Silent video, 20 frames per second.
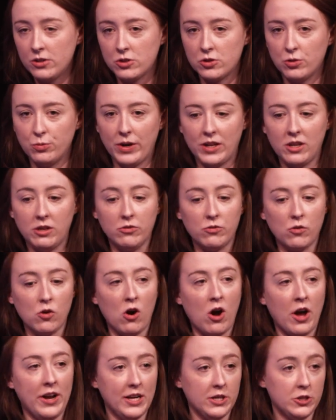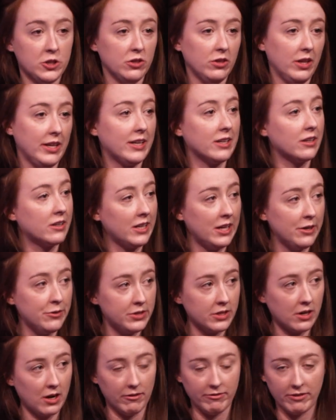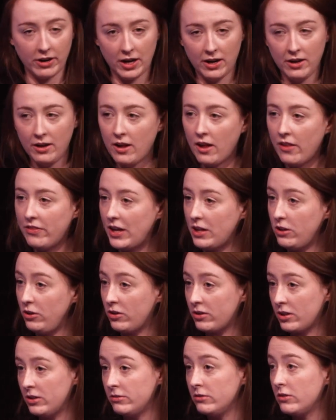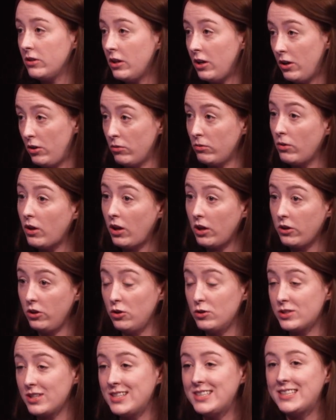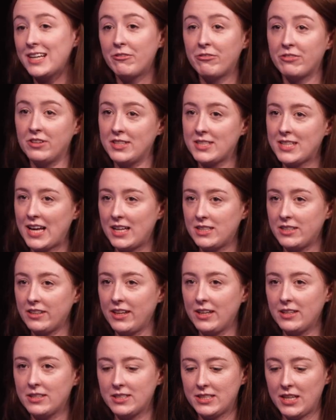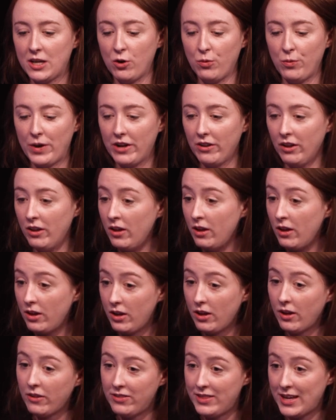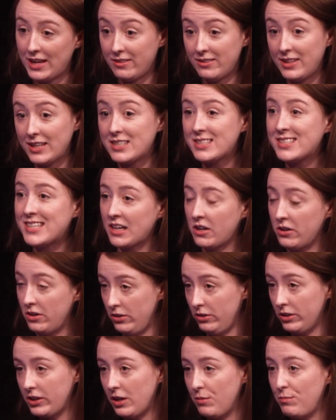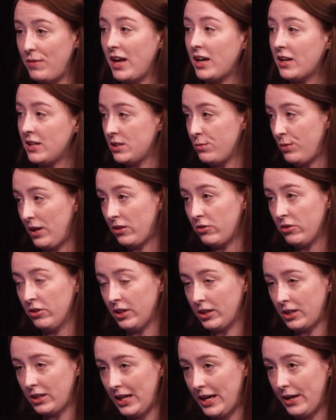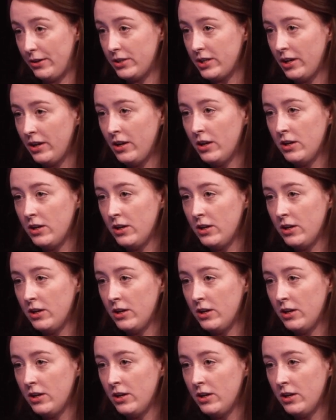So when you've got an issue like a cloud cover, then you can, you know, use a different satellite to say, oh, well, that this signal can make its way through the cloud.